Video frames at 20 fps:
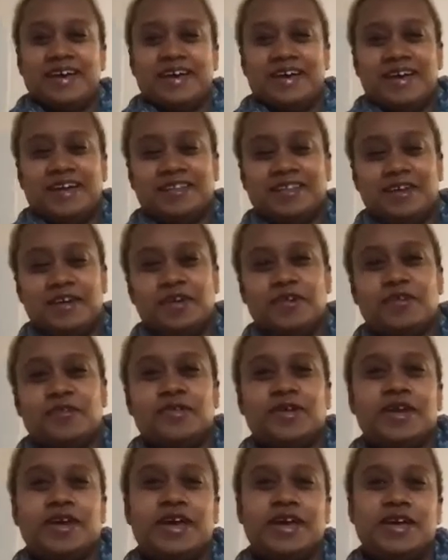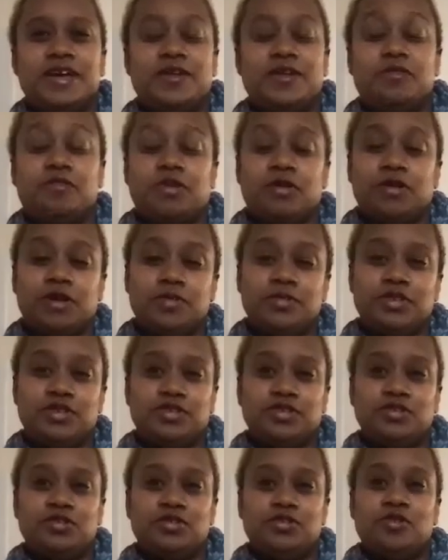Hello, and welcome
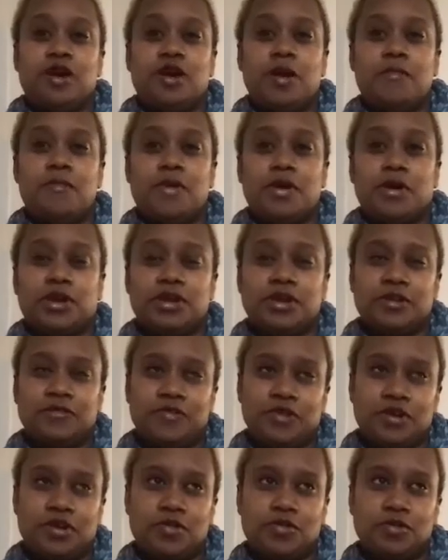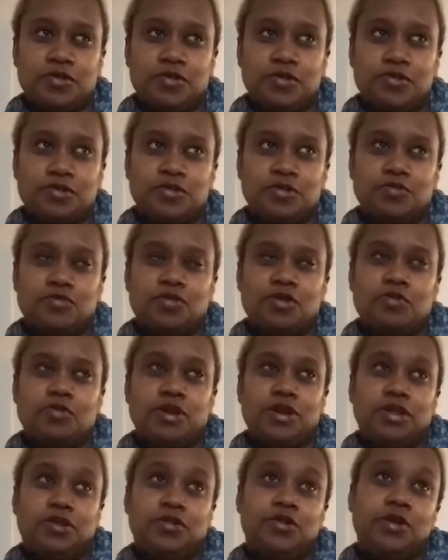to Marketing for Coders, where we
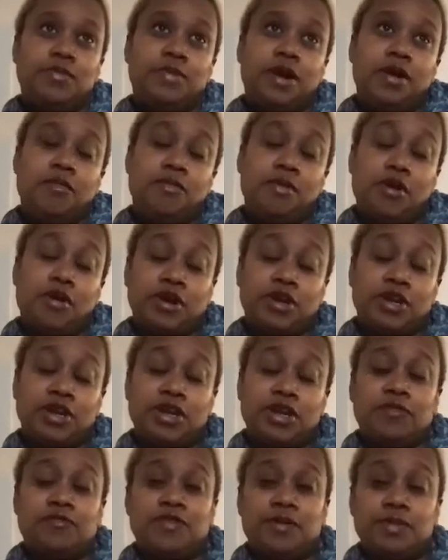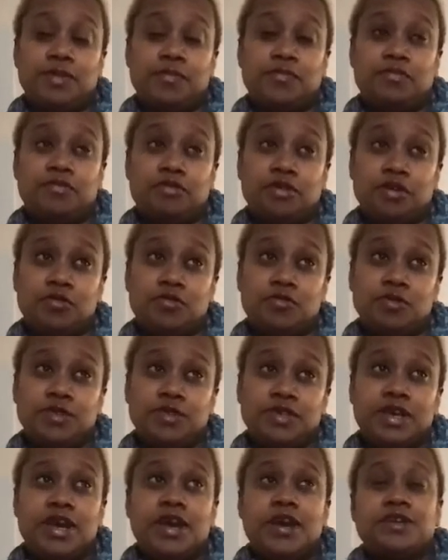learn about marketing from the
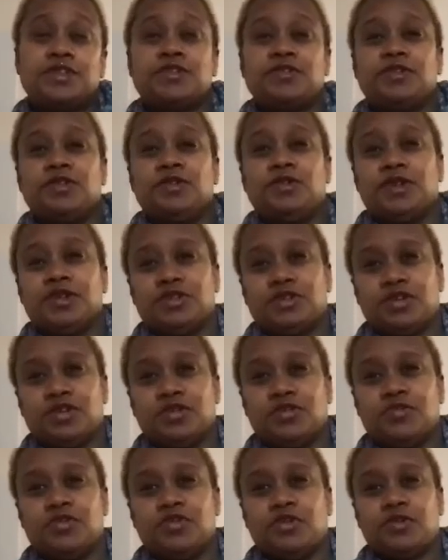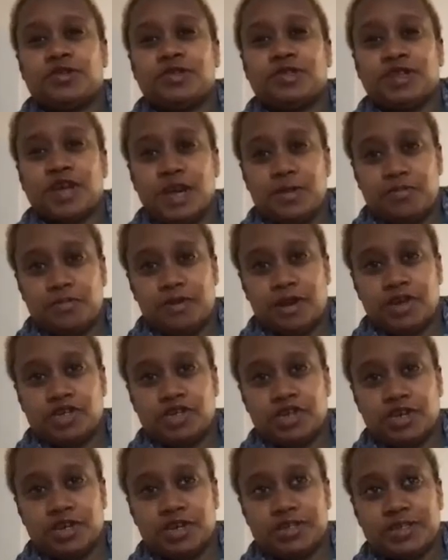pros so you can turn your side
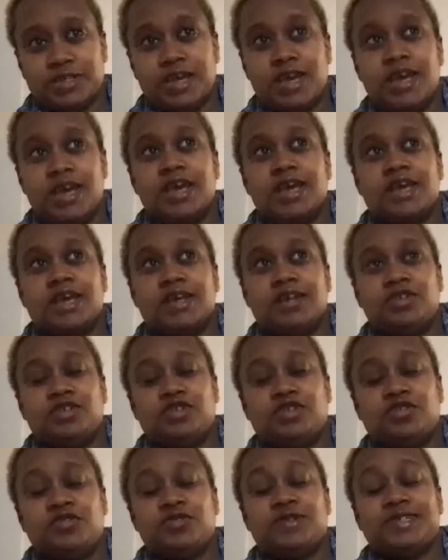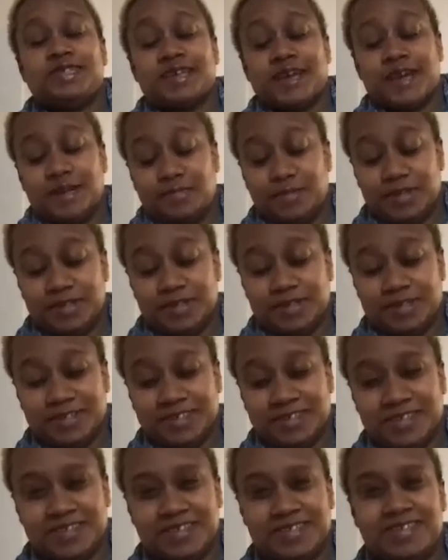projects into side
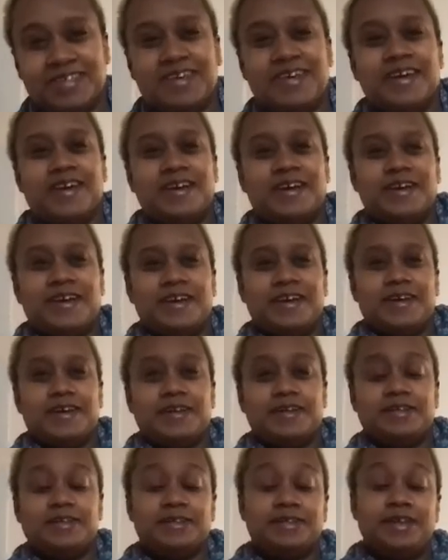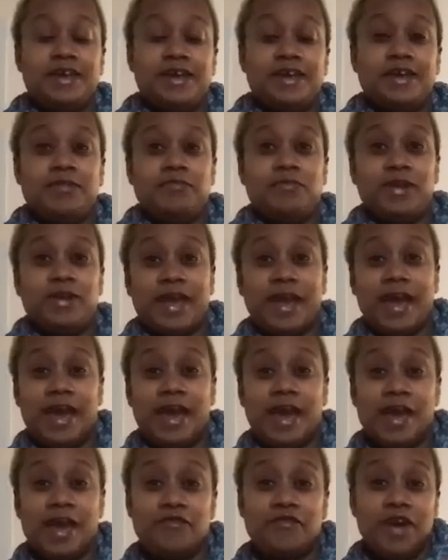businesses. And today we
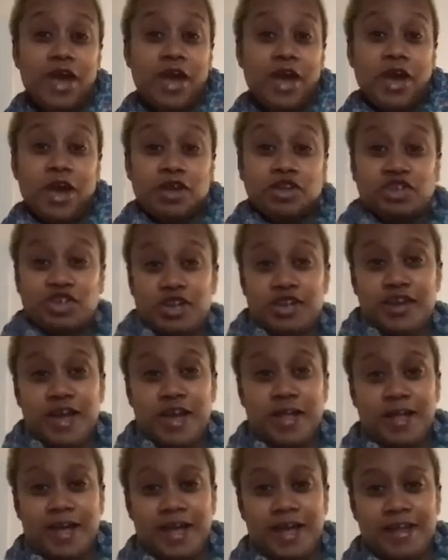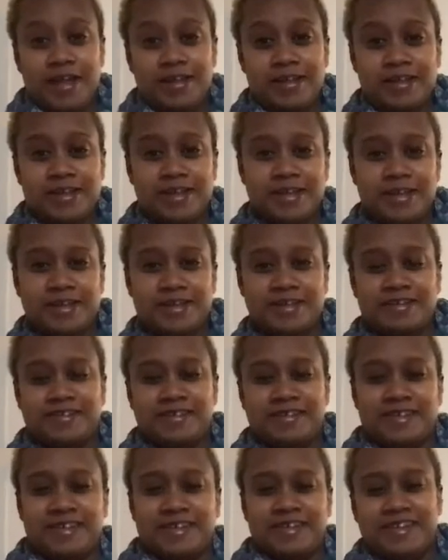have Janelle
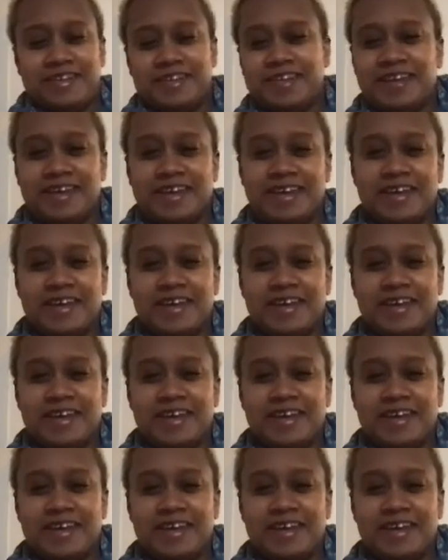Allen. Yay!